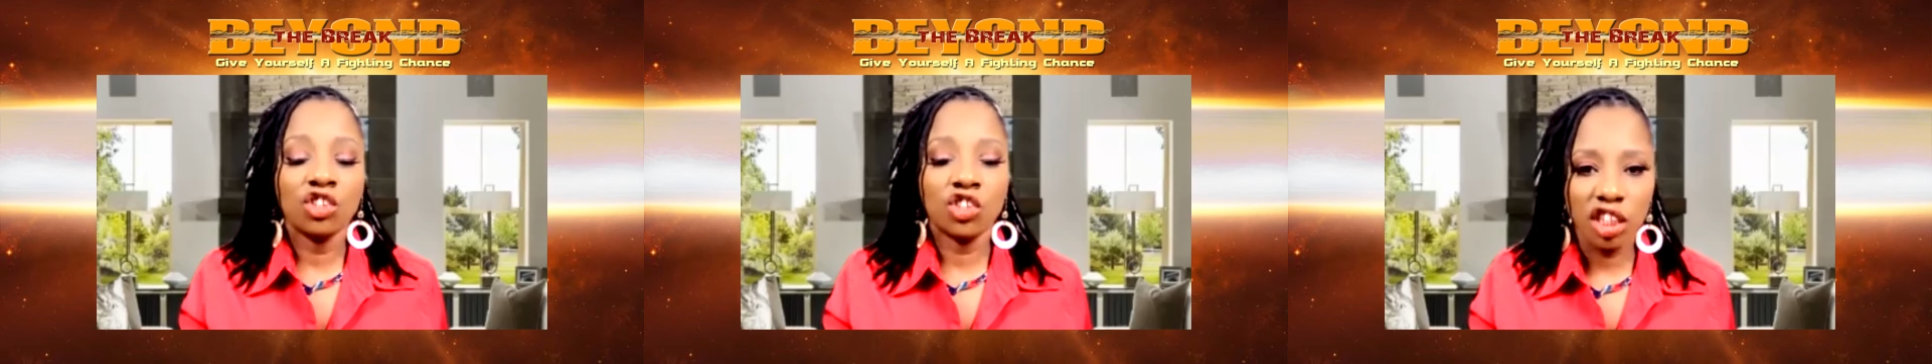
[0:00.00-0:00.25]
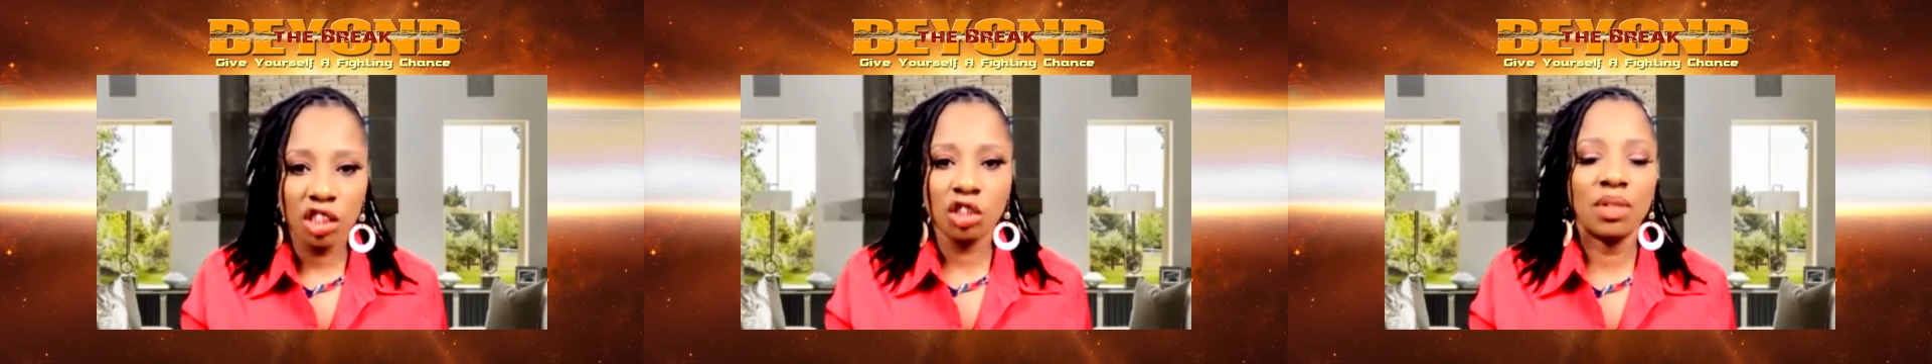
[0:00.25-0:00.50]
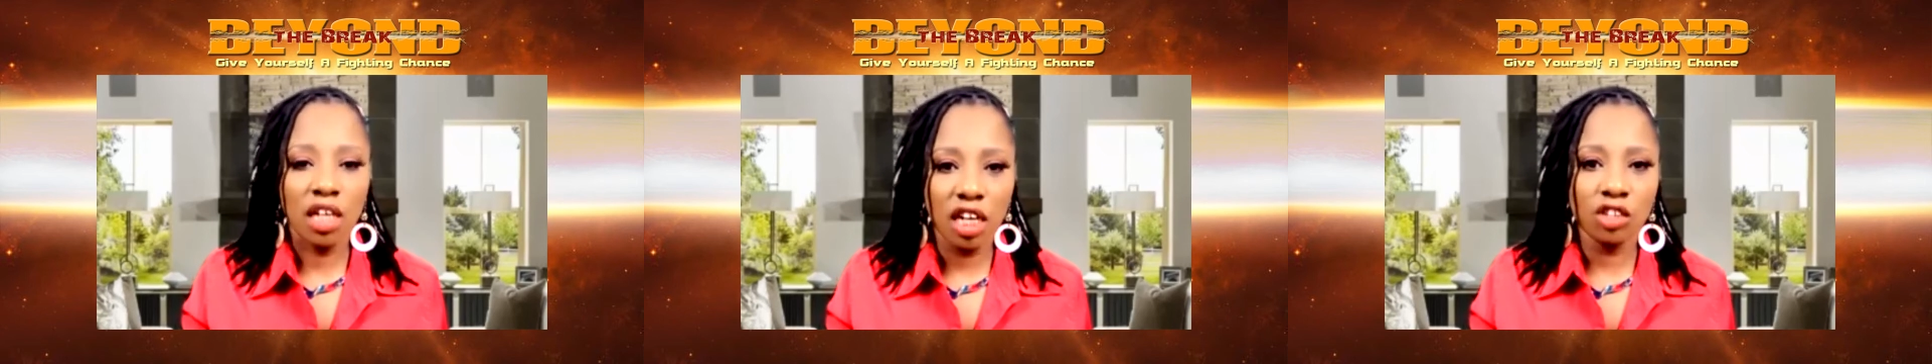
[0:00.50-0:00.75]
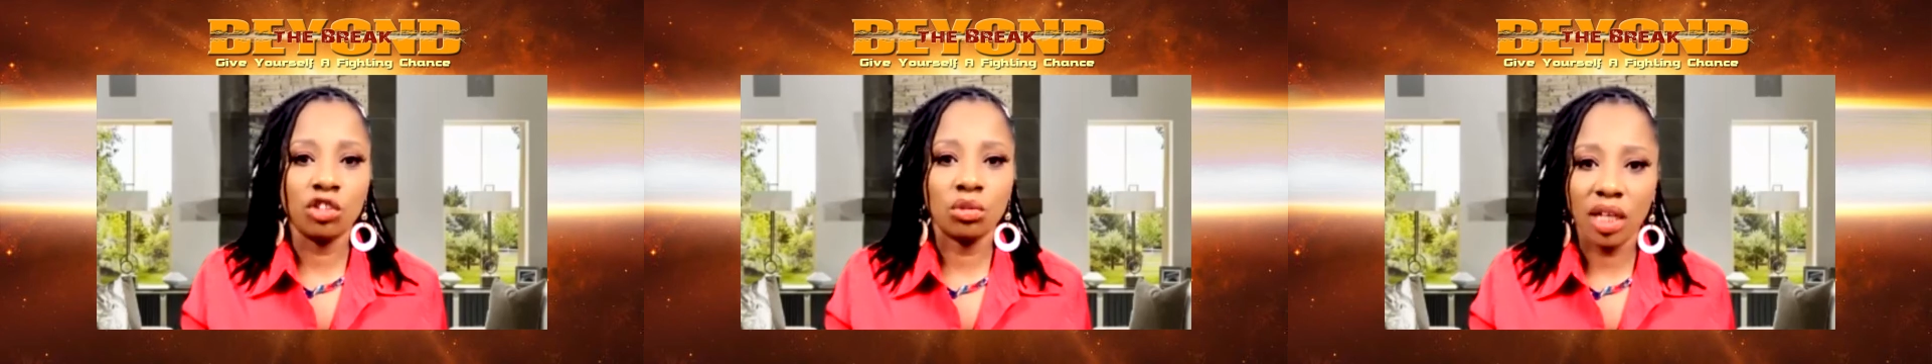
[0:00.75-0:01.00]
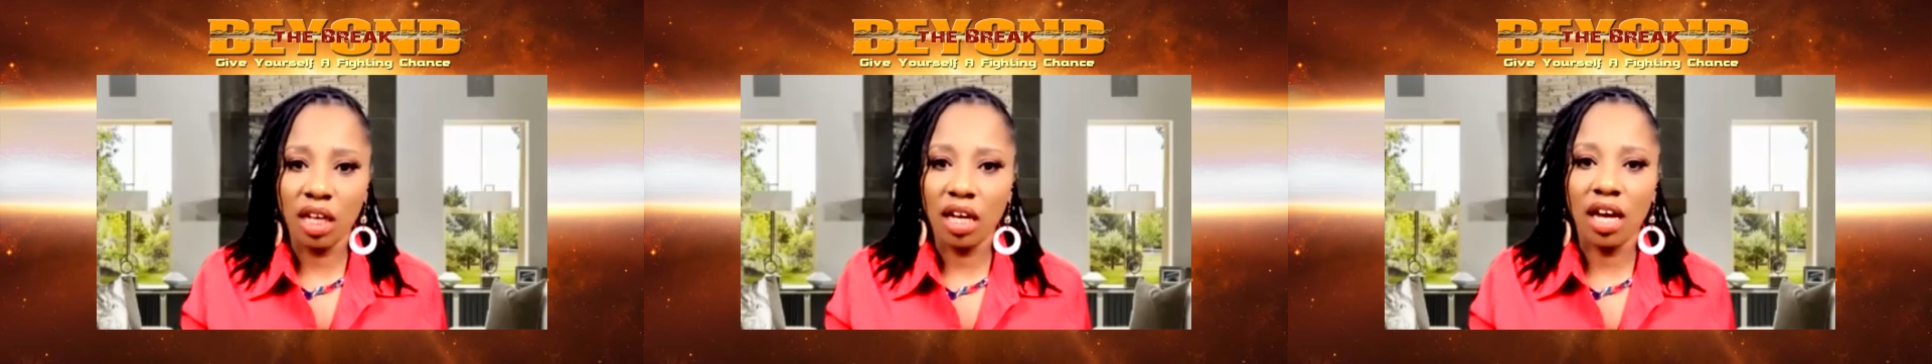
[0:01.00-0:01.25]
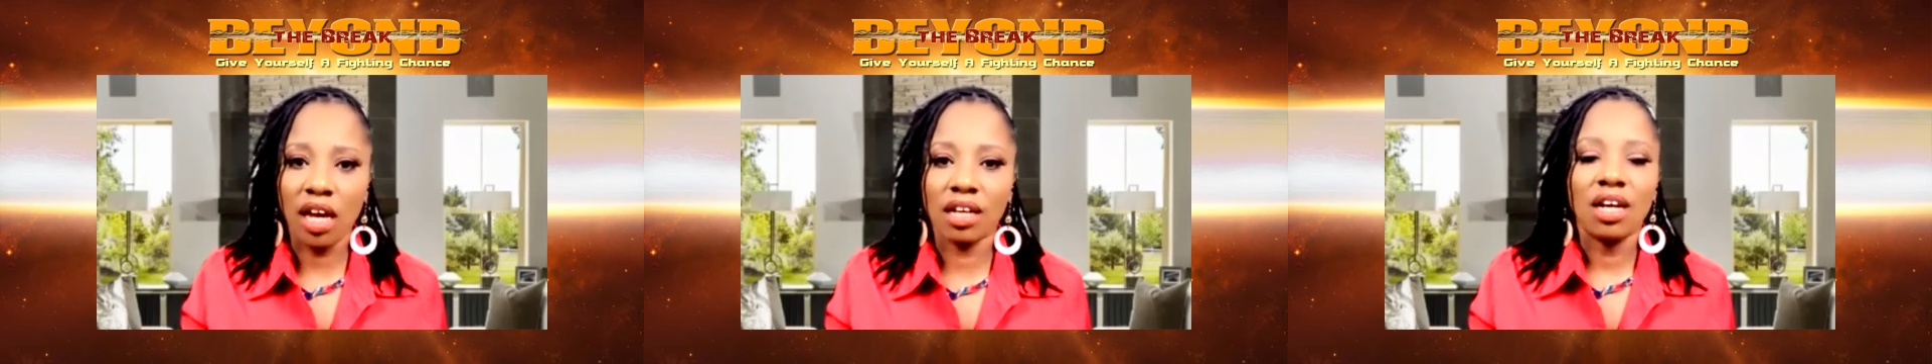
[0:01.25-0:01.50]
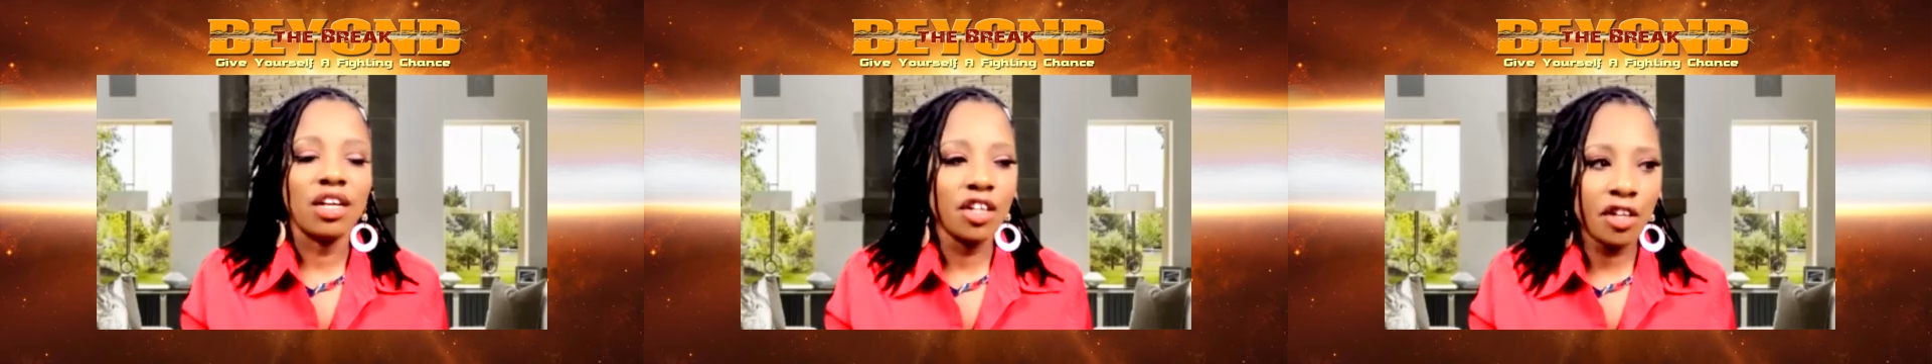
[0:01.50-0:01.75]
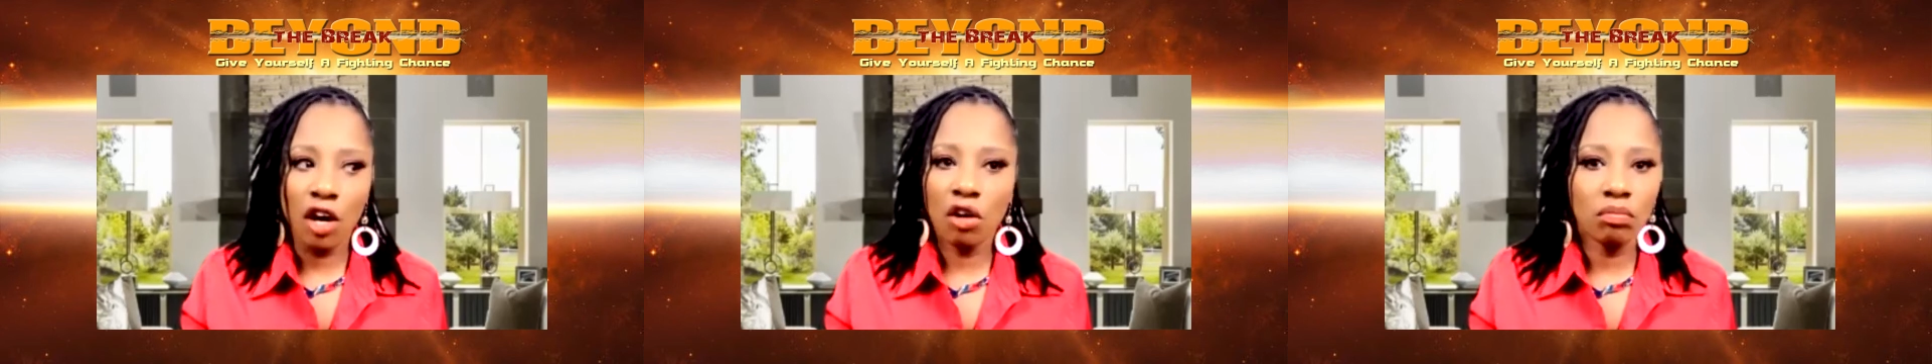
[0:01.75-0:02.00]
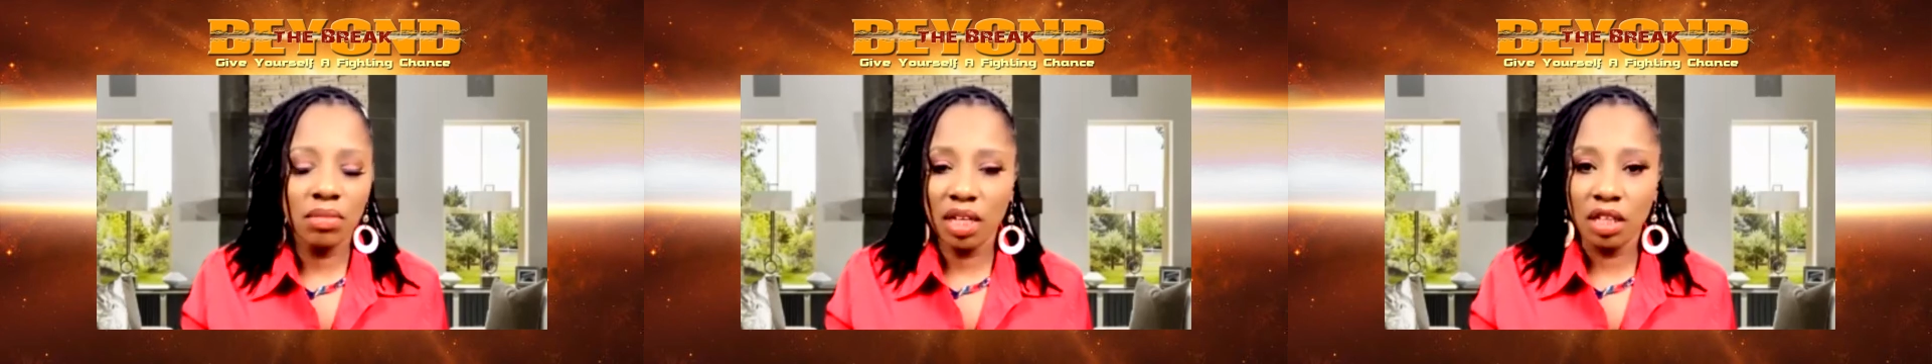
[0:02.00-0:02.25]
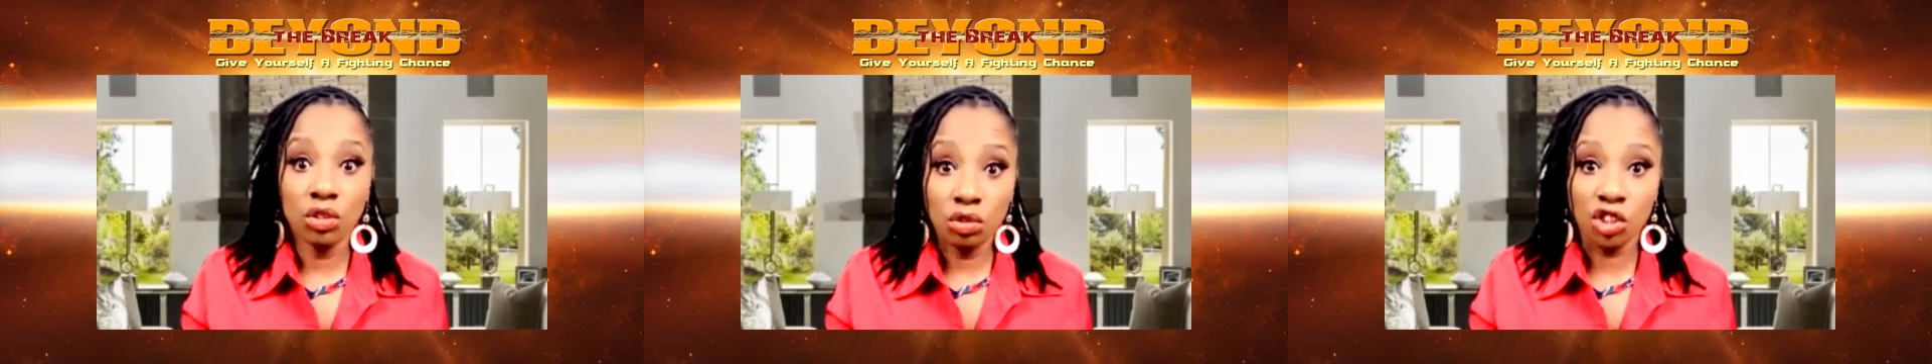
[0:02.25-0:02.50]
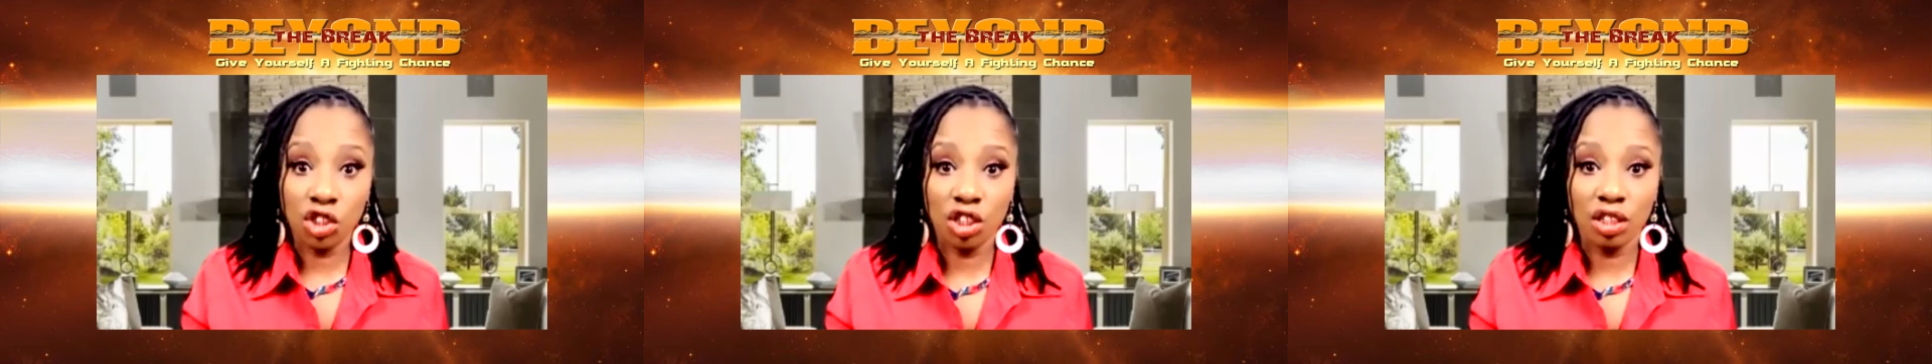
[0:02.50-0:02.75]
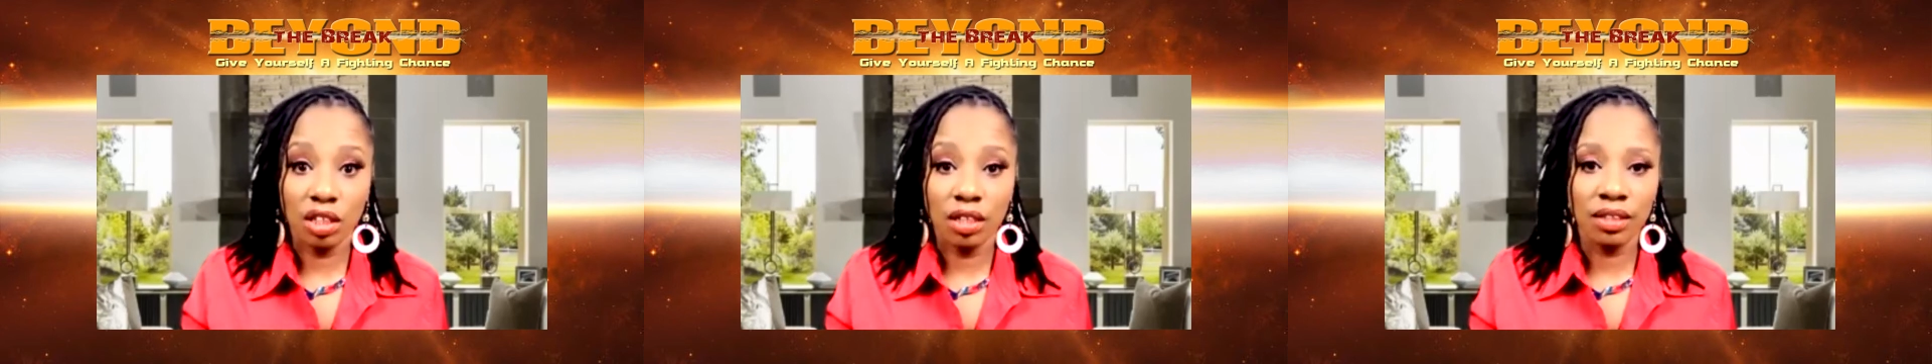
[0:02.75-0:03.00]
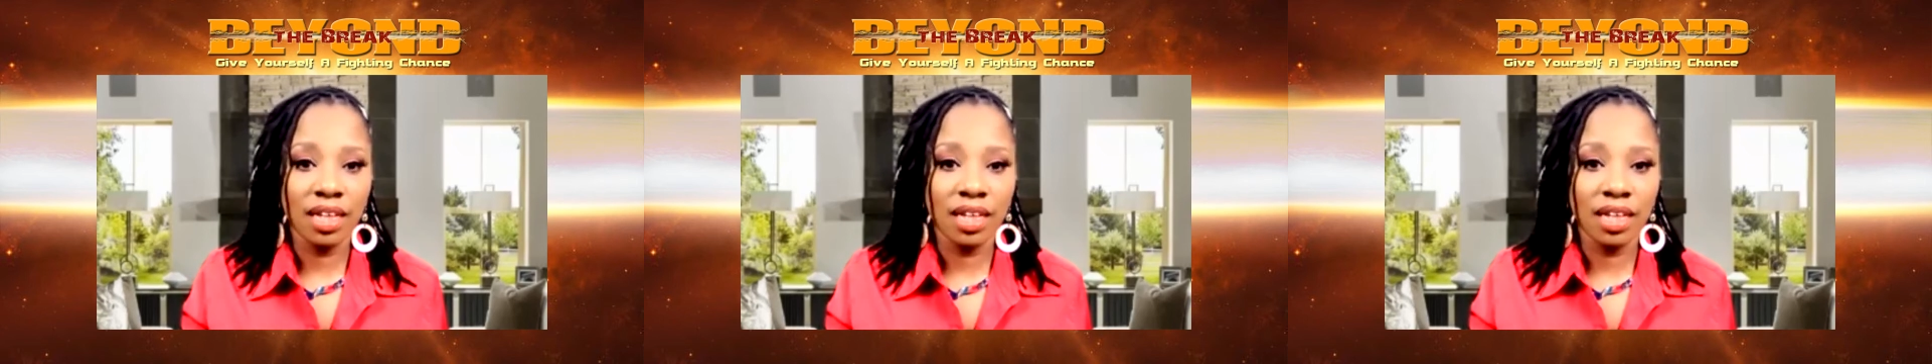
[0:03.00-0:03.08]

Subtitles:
Just because you can don't mean you should.